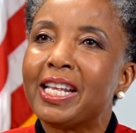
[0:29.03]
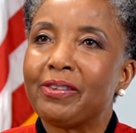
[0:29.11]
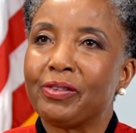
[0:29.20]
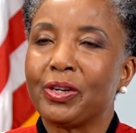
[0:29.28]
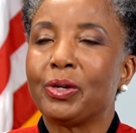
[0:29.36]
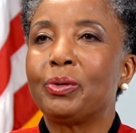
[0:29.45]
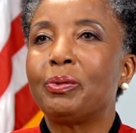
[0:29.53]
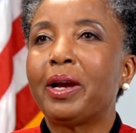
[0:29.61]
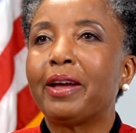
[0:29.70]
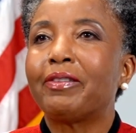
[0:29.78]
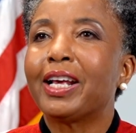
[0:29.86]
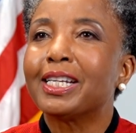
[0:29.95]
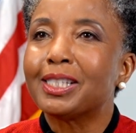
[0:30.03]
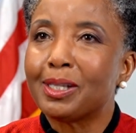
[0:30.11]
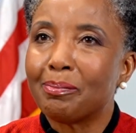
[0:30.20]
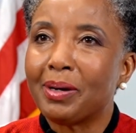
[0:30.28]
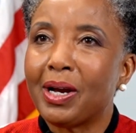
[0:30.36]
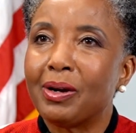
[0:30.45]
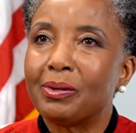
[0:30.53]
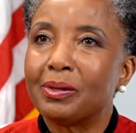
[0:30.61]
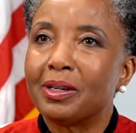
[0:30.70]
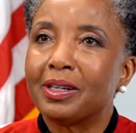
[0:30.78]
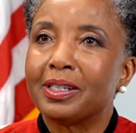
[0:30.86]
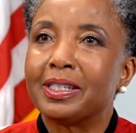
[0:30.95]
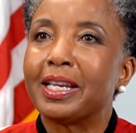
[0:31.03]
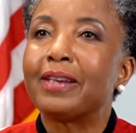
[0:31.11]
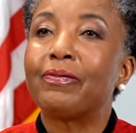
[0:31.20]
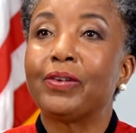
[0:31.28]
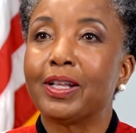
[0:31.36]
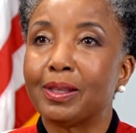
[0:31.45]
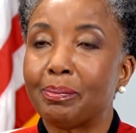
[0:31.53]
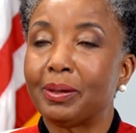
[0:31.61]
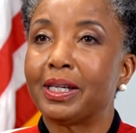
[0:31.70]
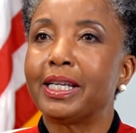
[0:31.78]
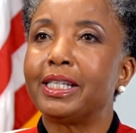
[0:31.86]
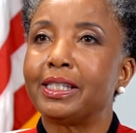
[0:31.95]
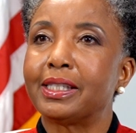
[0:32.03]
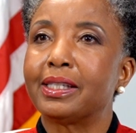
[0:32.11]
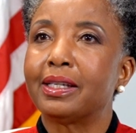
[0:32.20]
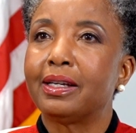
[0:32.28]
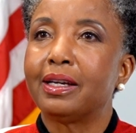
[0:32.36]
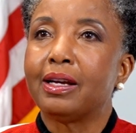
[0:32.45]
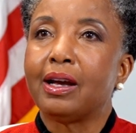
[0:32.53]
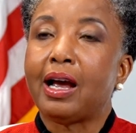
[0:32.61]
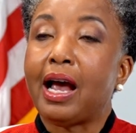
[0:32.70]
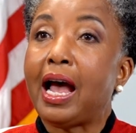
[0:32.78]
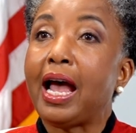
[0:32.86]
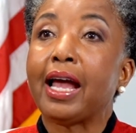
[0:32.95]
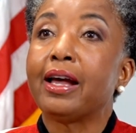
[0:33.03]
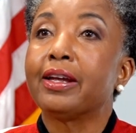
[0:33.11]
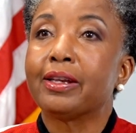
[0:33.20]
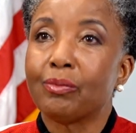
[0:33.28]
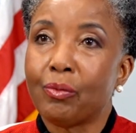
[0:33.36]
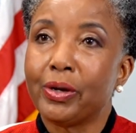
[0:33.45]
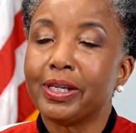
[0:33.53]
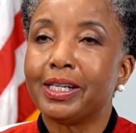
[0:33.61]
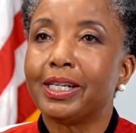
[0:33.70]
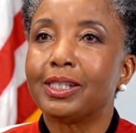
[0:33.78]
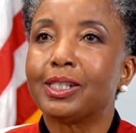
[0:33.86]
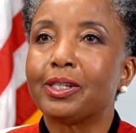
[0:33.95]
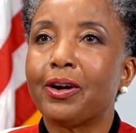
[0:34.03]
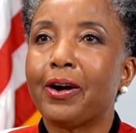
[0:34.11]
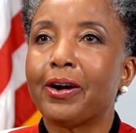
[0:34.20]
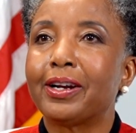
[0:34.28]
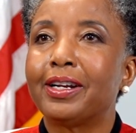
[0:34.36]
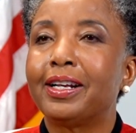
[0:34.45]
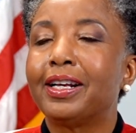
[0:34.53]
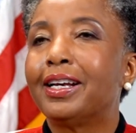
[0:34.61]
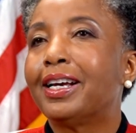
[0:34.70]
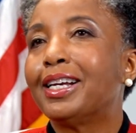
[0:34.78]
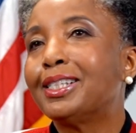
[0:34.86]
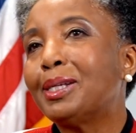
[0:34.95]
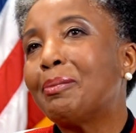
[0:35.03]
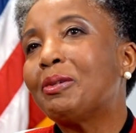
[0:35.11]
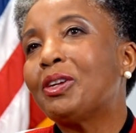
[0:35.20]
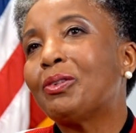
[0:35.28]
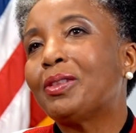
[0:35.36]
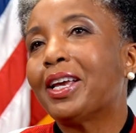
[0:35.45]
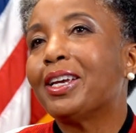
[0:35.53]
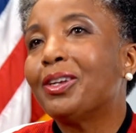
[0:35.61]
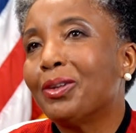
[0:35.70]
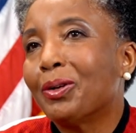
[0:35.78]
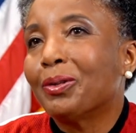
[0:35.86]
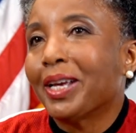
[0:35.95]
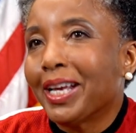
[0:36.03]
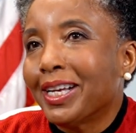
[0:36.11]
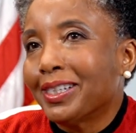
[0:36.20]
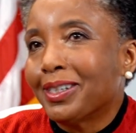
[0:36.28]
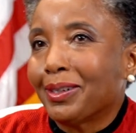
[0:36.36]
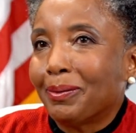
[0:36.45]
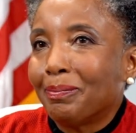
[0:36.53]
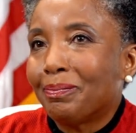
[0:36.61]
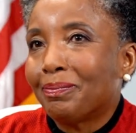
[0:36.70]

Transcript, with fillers: of you have asked about defund the police. How and when did it start? And some of you think you know the answer.